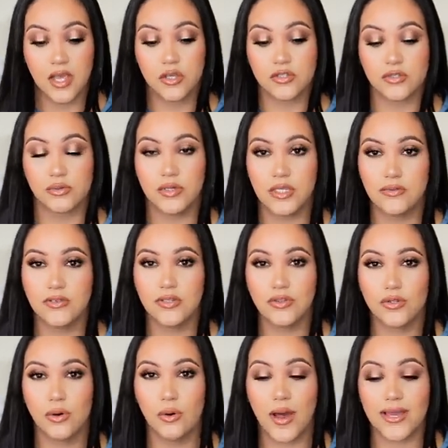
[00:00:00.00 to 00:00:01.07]
So even
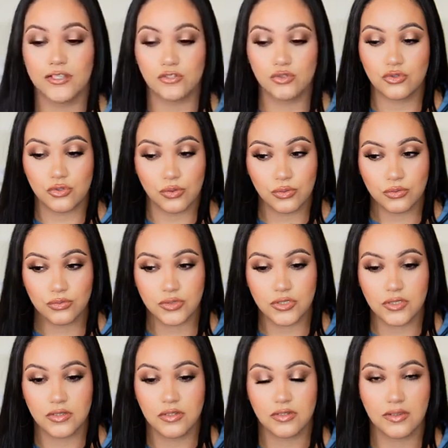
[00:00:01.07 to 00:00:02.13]
though I
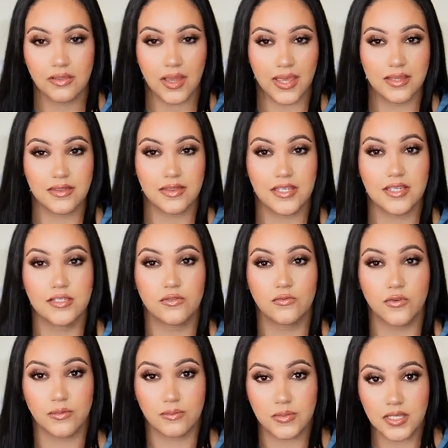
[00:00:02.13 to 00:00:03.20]
don't like these
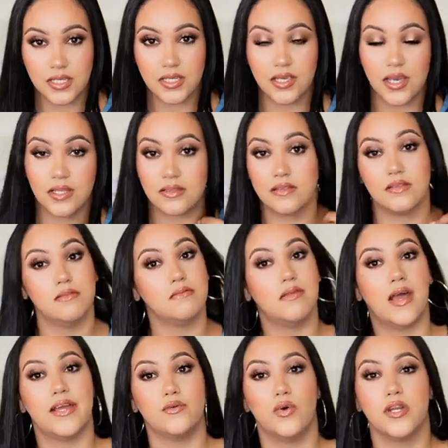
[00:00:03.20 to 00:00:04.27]
for me, and
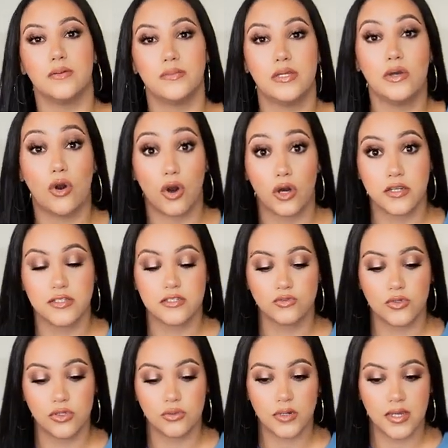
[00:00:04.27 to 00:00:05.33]
I want to be honest
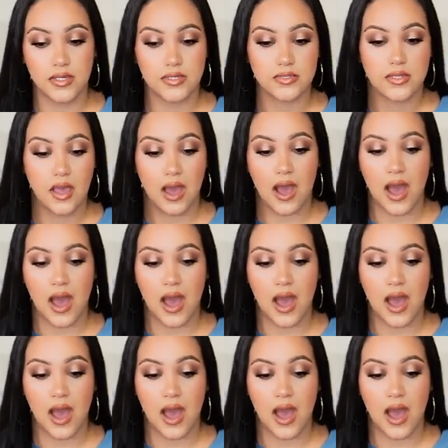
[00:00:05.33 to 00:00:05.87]
with you guys,